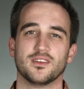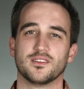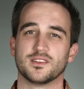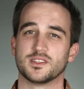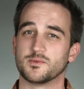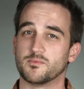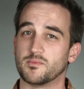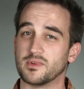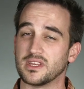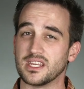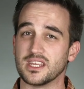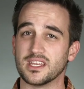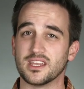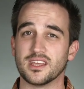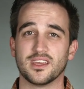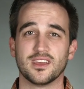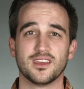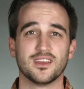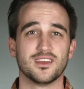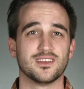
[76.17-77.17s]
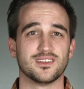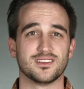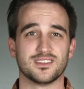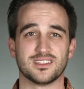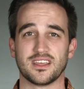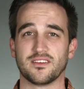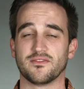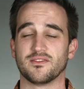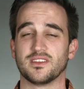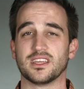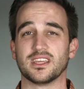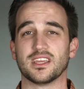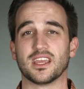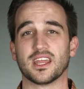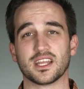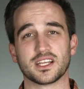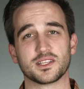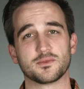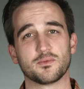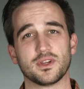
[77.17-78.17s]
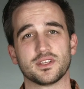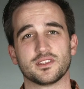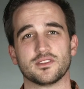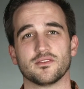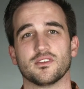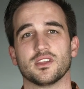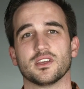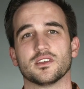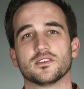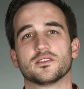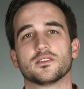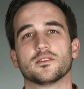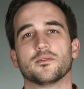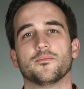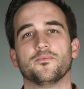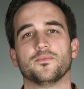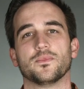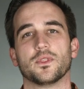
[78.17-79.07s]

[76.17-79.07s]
speed, safety, and expressiveness.